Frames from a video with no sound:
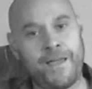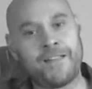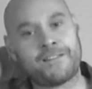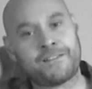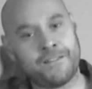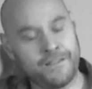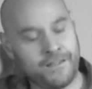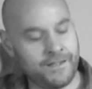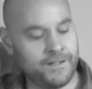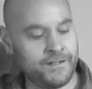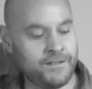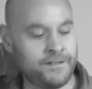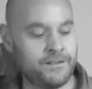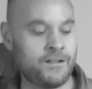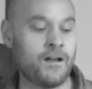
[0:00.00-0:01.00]
back to
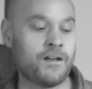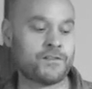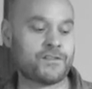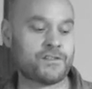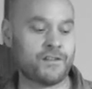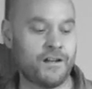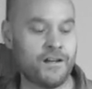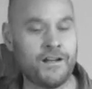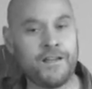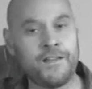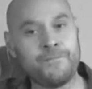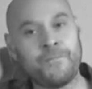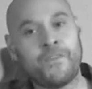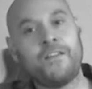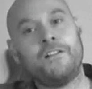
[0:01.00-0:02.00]
E. Last
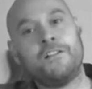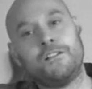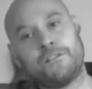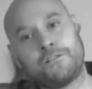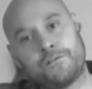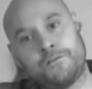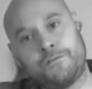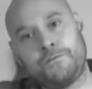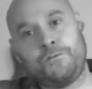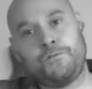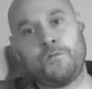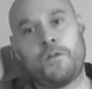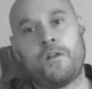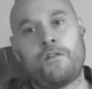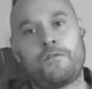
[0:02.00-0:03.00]
time,
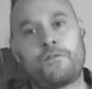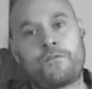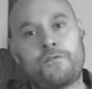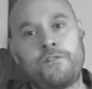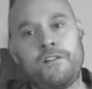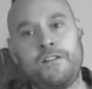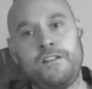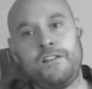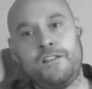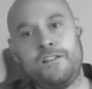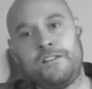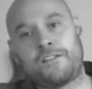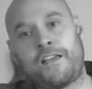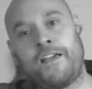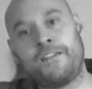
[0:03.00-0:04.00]
2,
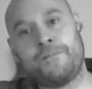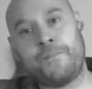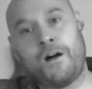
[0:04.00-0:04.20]
3, to A